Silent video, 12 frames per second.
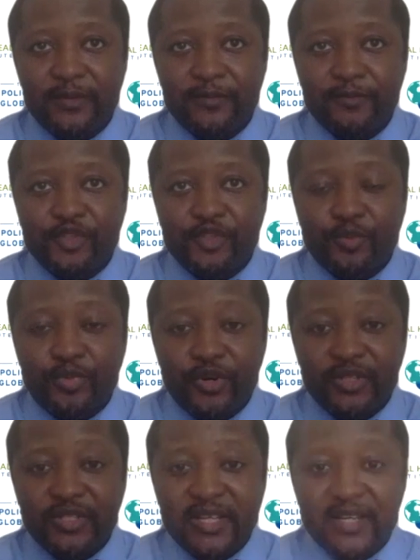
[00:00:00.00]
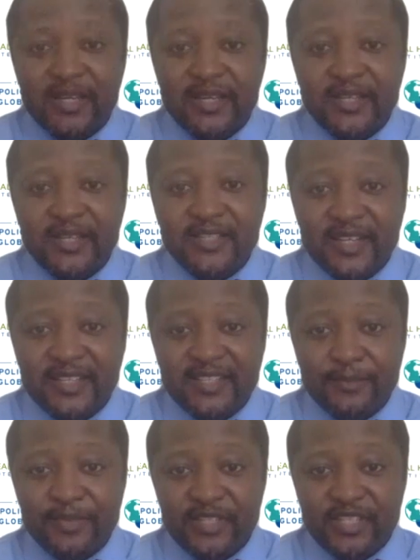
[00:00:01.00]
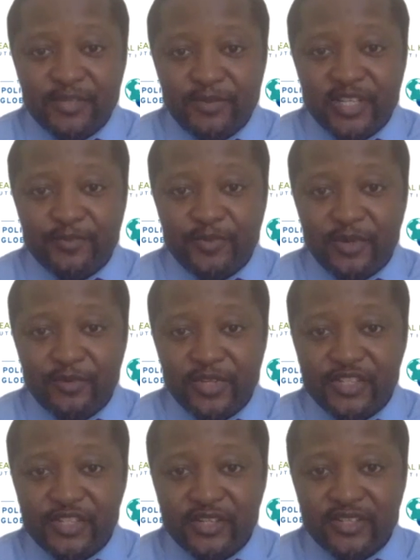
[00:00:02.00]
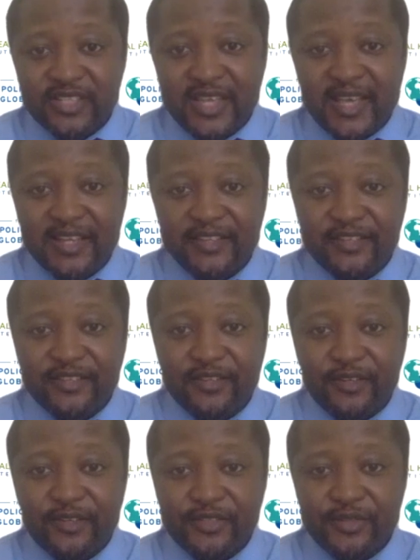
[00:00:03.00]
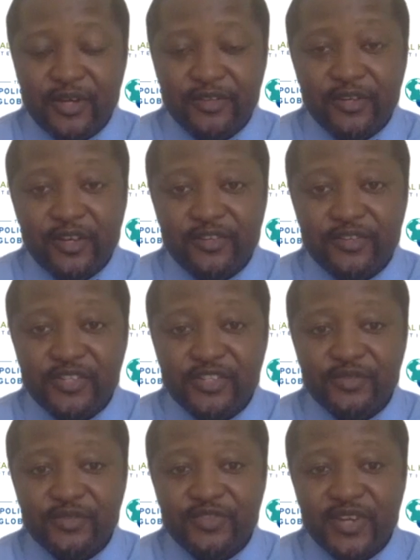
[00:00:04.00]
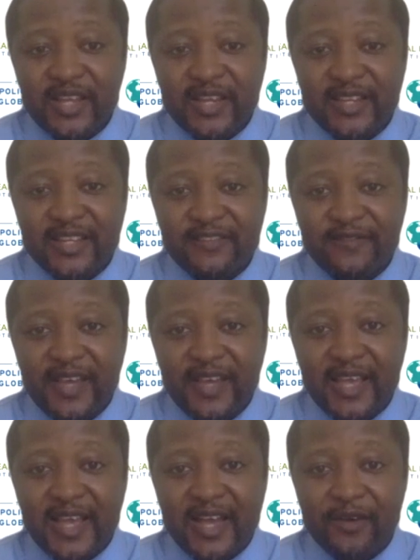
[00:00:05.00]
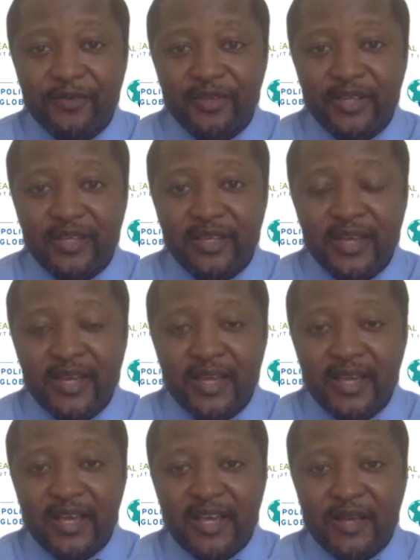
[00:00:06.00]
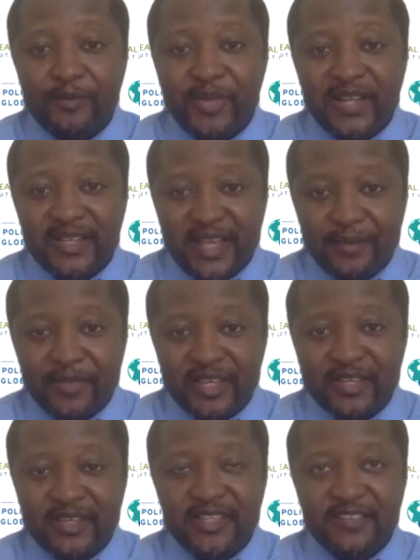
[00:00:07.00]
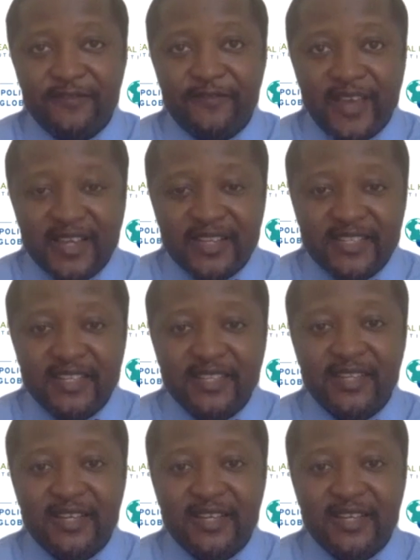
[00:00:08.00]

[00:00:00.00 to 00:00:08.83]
support internally displaced populations, and also other countries to try and identify how the pandemic is affecting